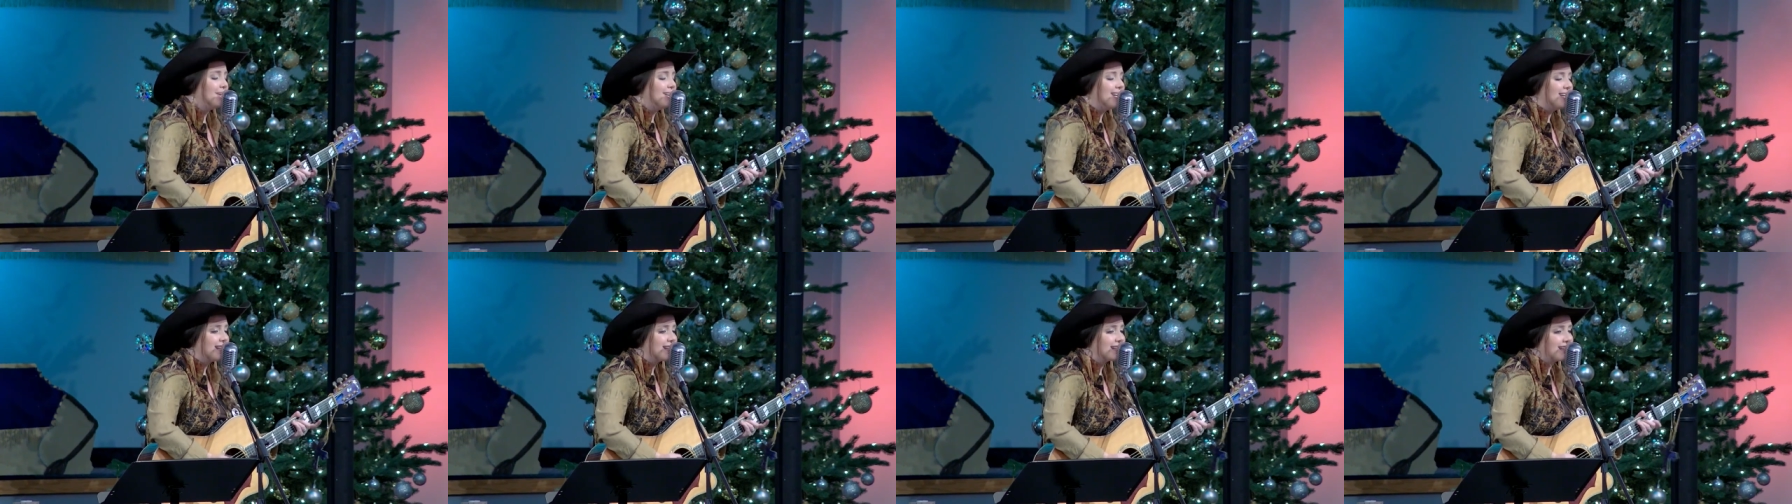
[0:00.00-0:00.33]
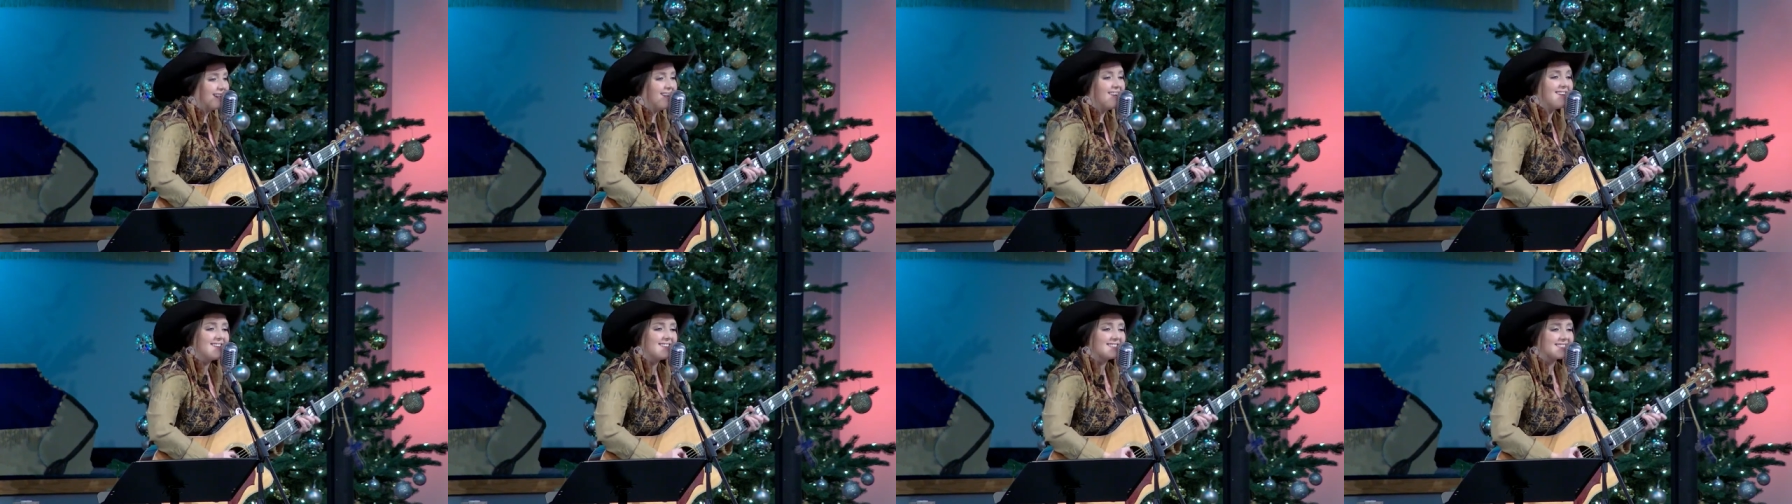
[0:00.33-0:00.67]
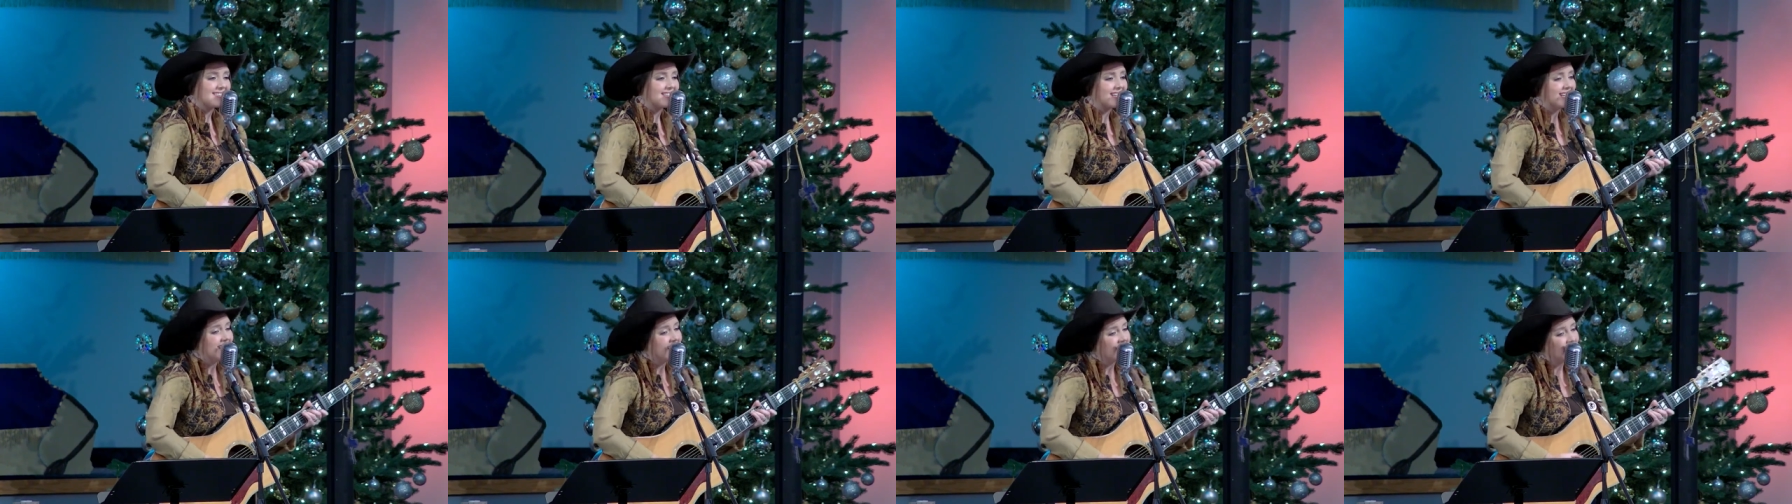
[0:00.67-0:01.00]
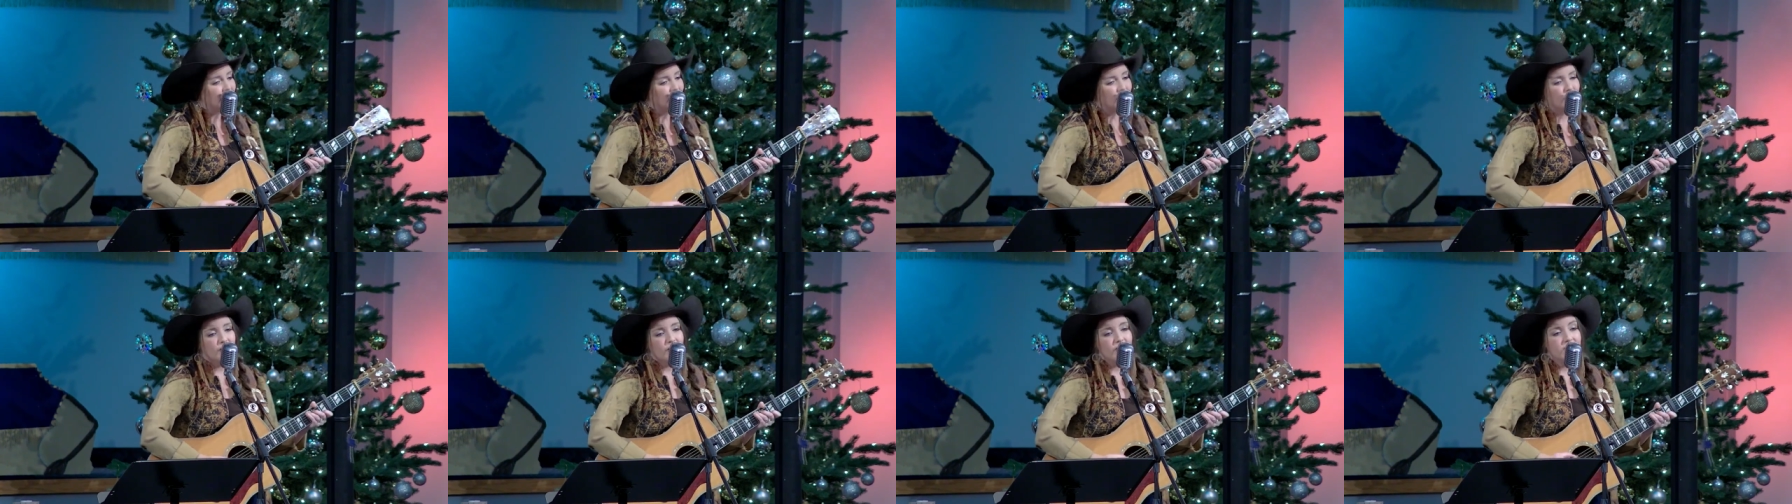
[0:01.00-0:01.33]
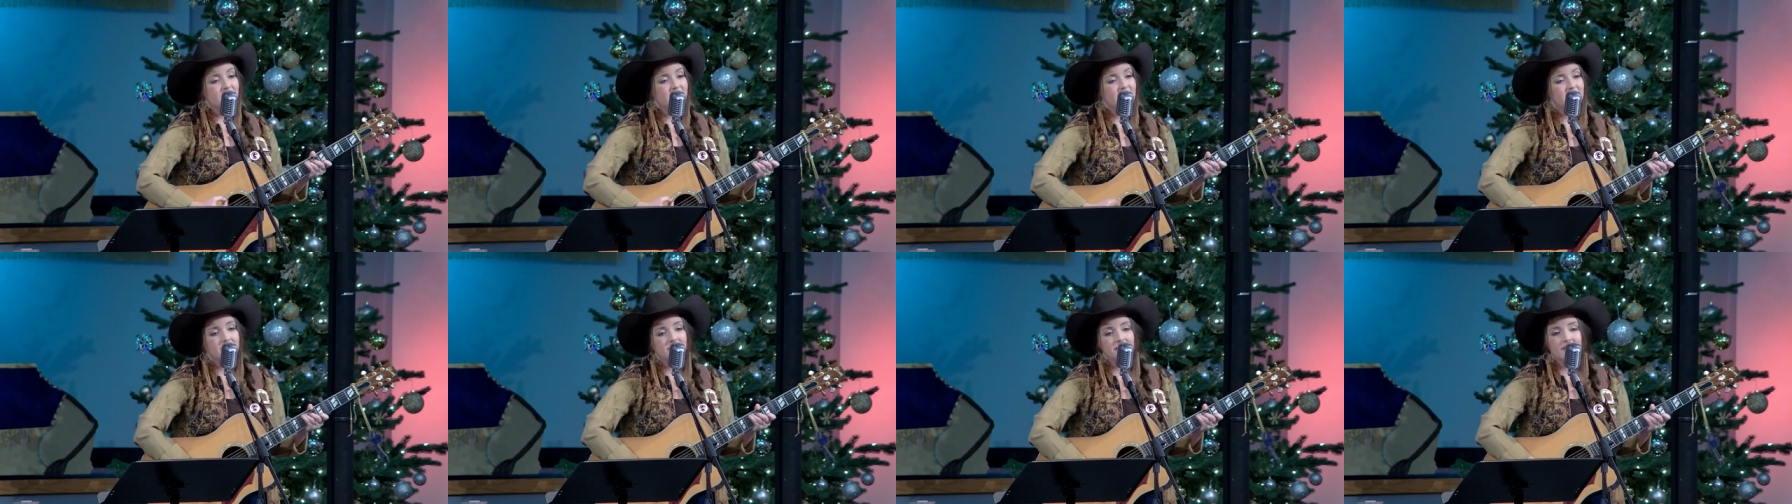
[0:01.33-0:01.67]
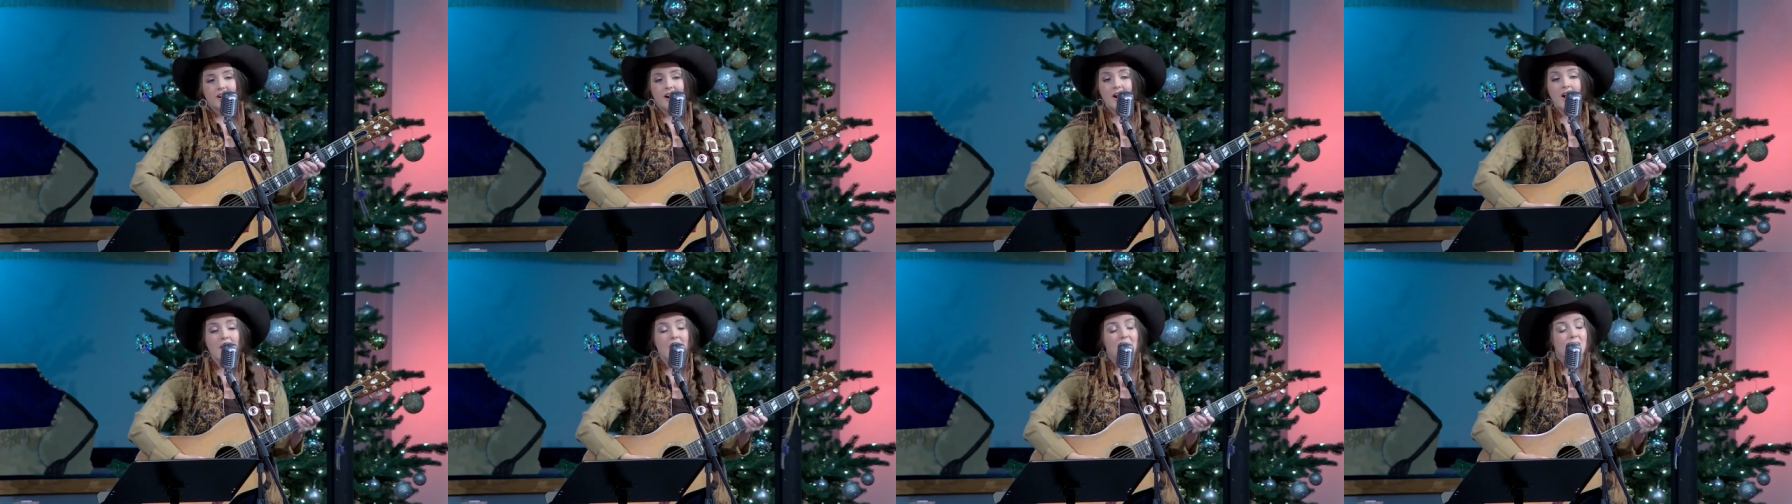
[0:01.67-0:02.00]
because he couldn't
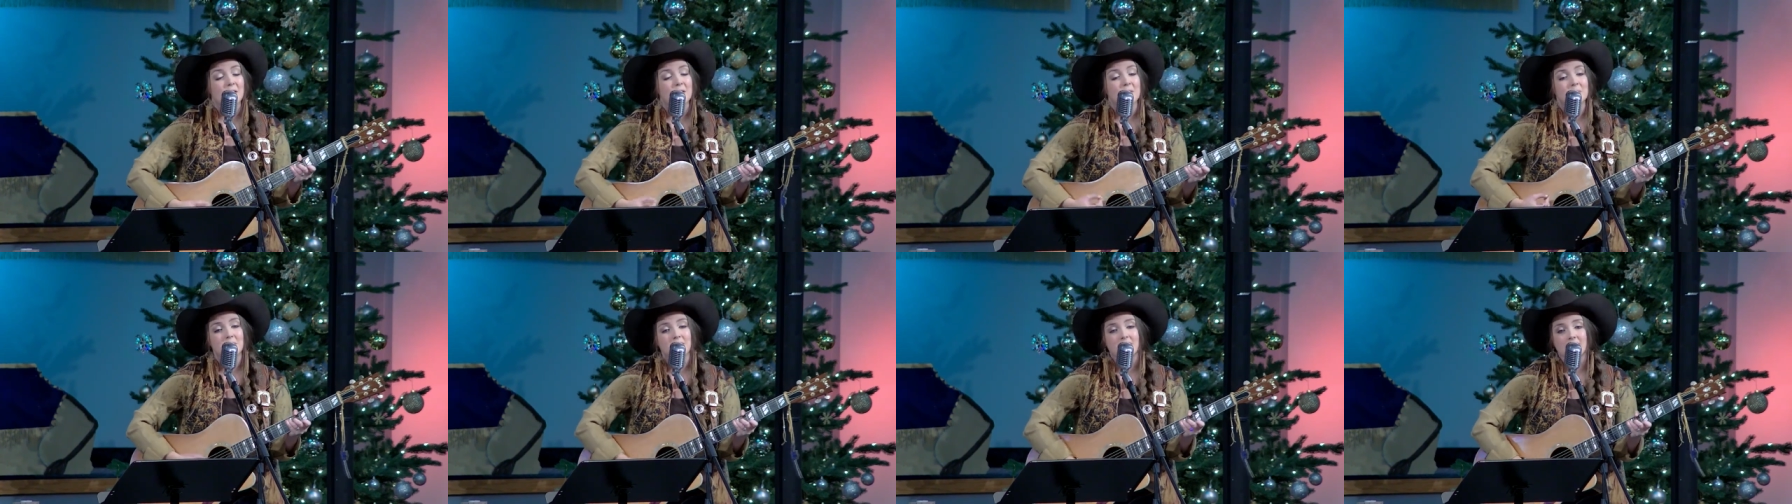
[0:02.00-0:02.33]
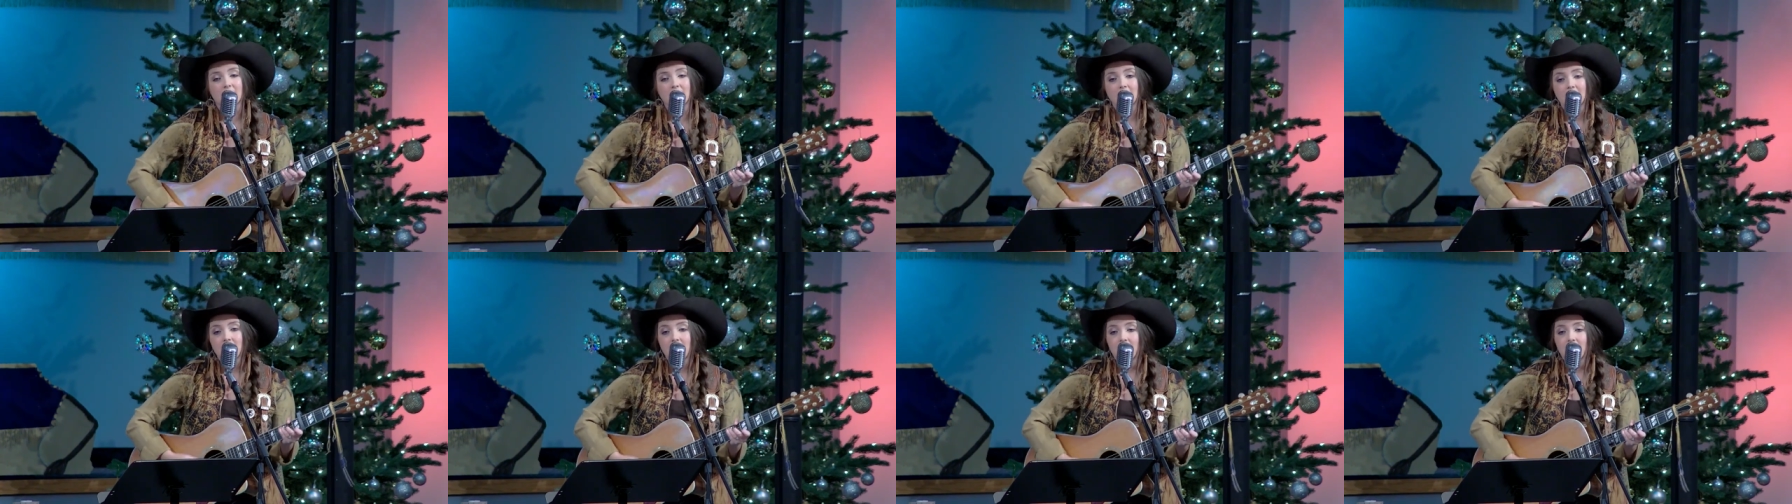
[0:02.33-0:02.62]
come.